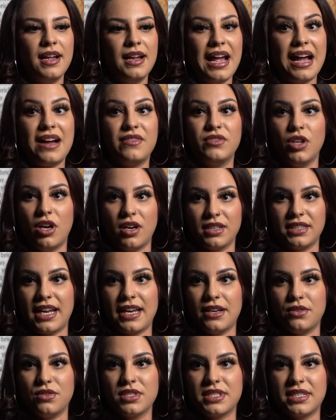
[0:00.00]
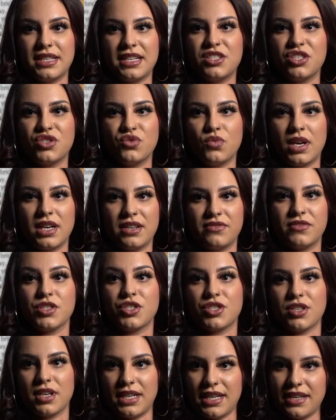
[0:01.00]
have long nails and they just want it for
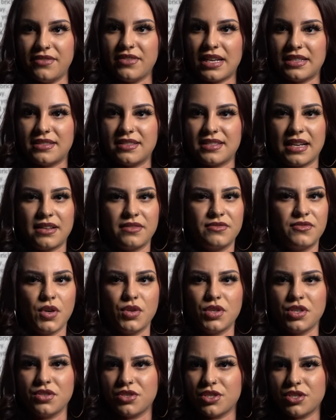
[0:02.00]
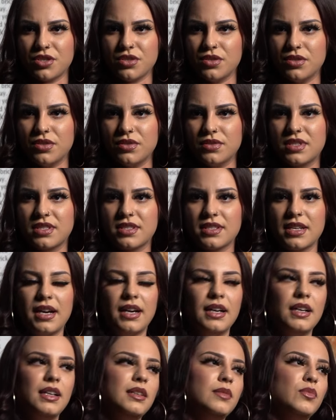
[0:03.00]
certain events like photo shoots,
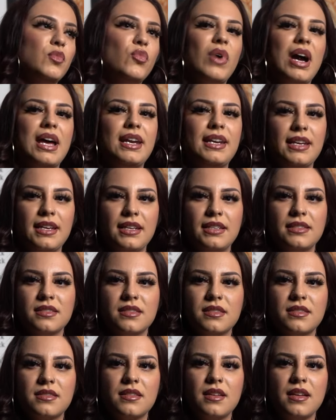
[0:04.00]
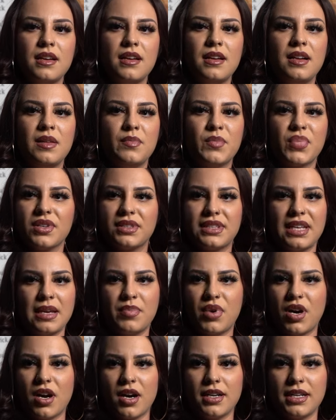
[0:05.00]
weddings, birthday
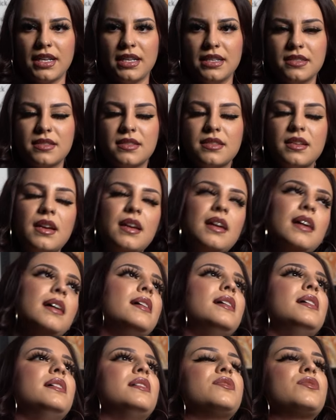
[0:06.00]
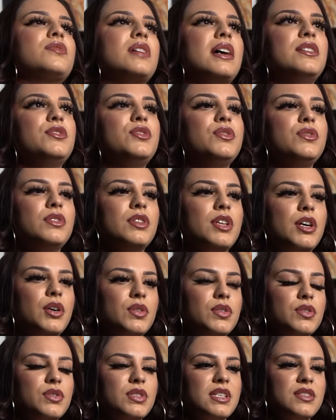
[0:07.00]
parties. So I do
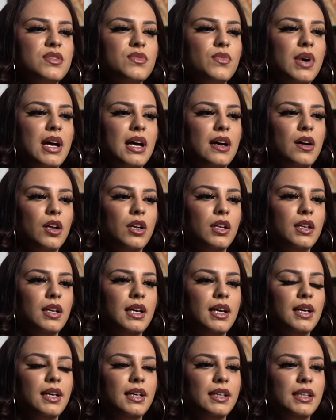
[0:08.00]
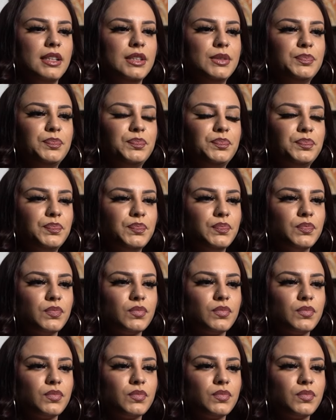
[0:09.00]
those as well. I'm